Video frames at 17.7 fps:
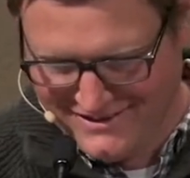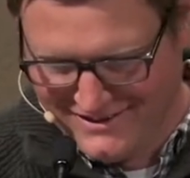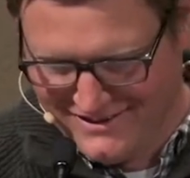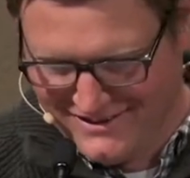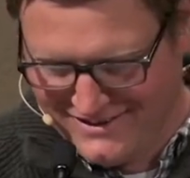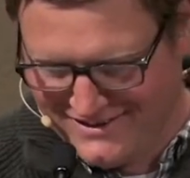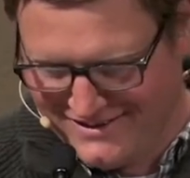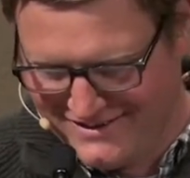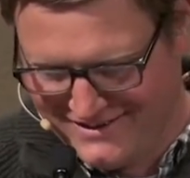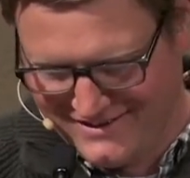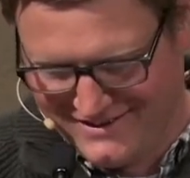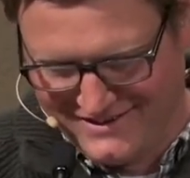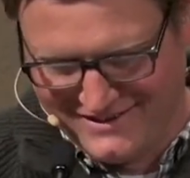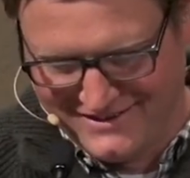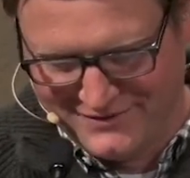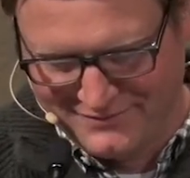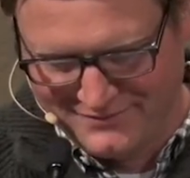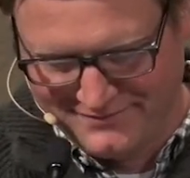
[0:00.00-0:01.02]

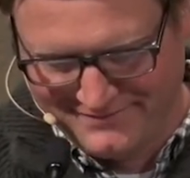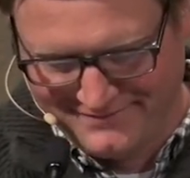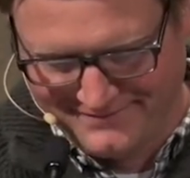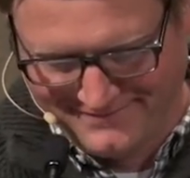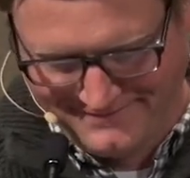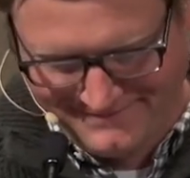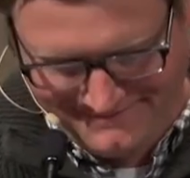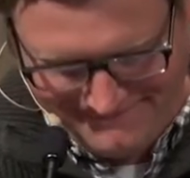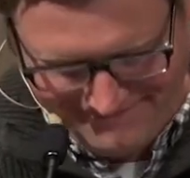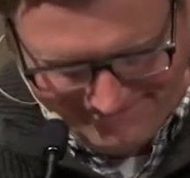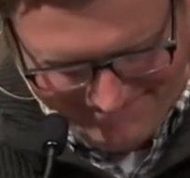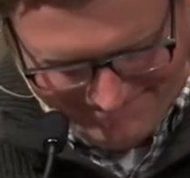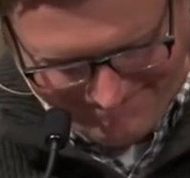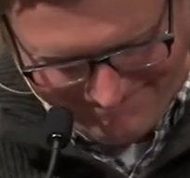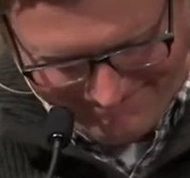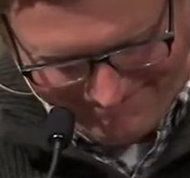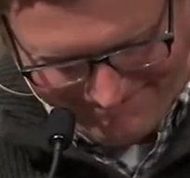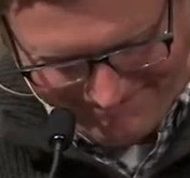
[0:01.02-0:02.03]

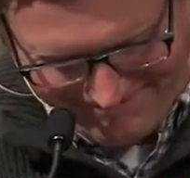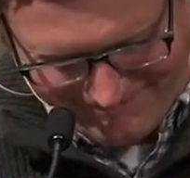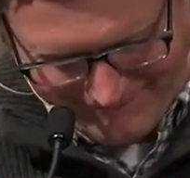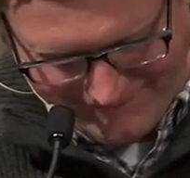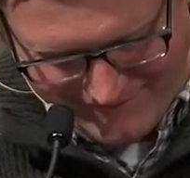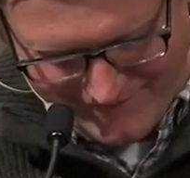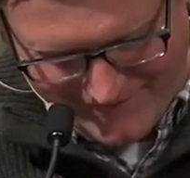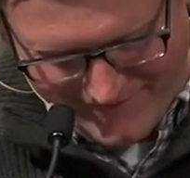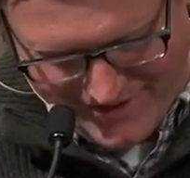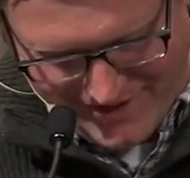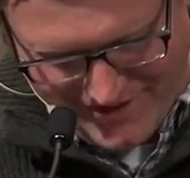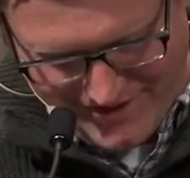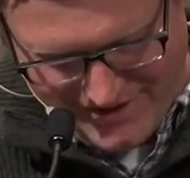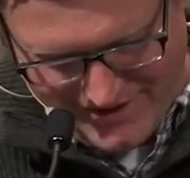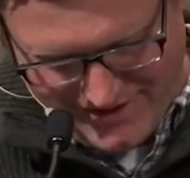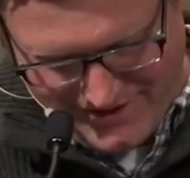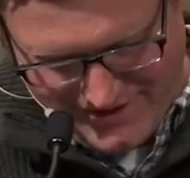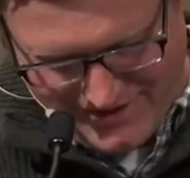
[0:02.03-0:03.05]

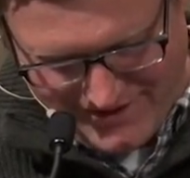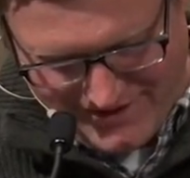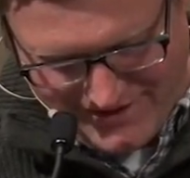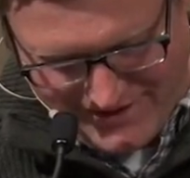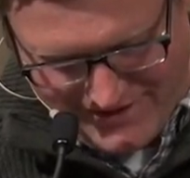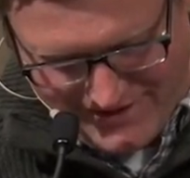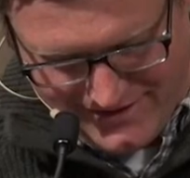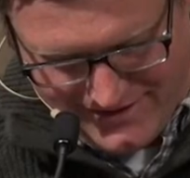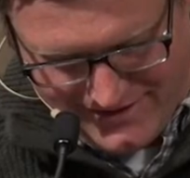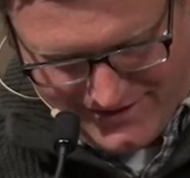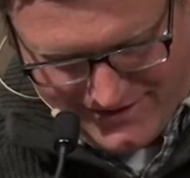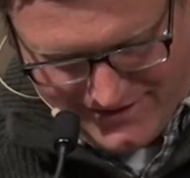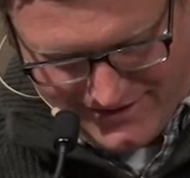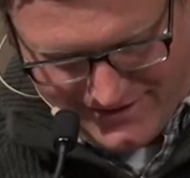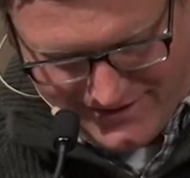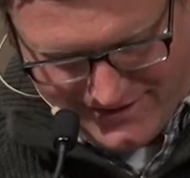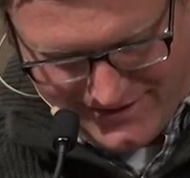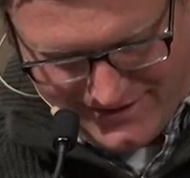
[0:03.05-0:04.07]

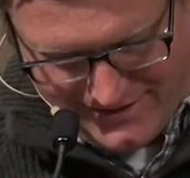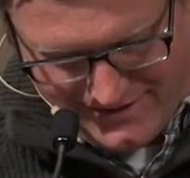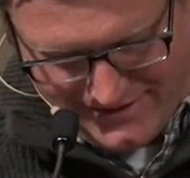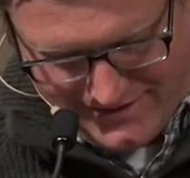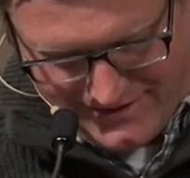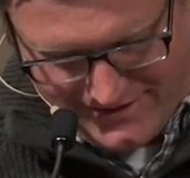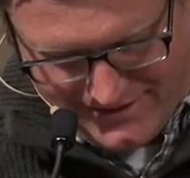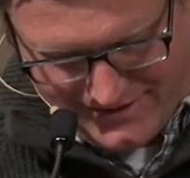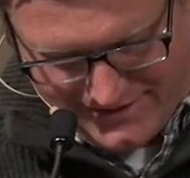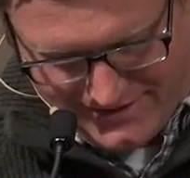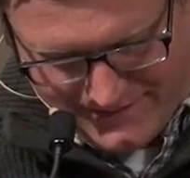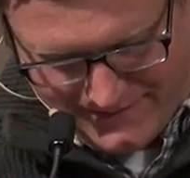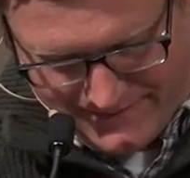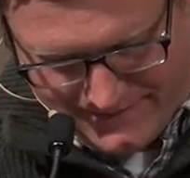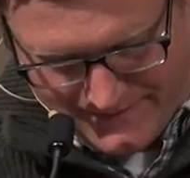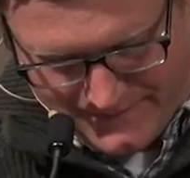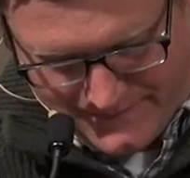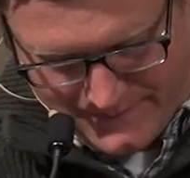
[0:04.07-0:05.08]

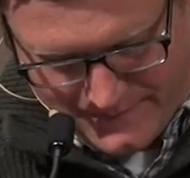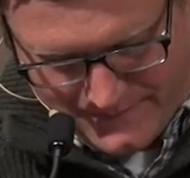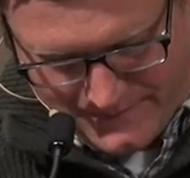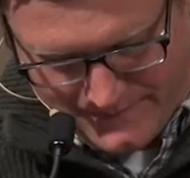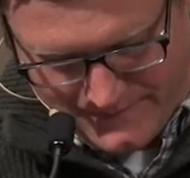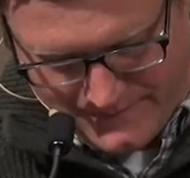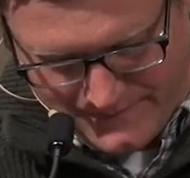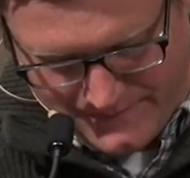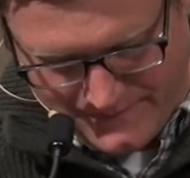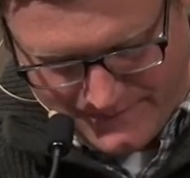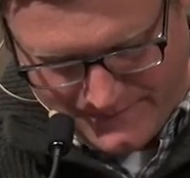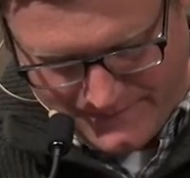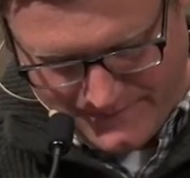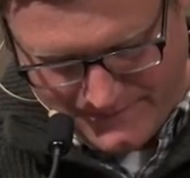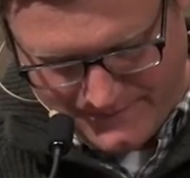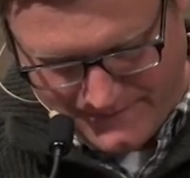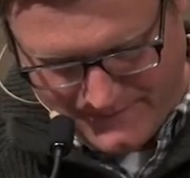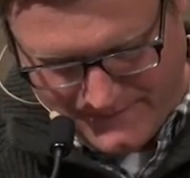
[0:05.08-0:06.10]

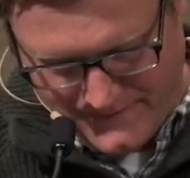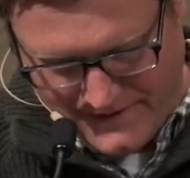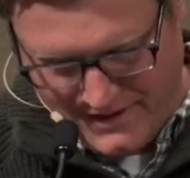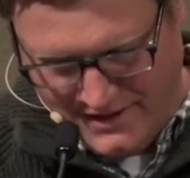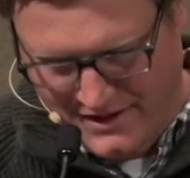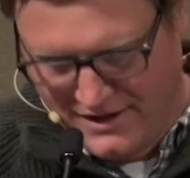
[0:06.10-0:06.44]
Nobody speaks.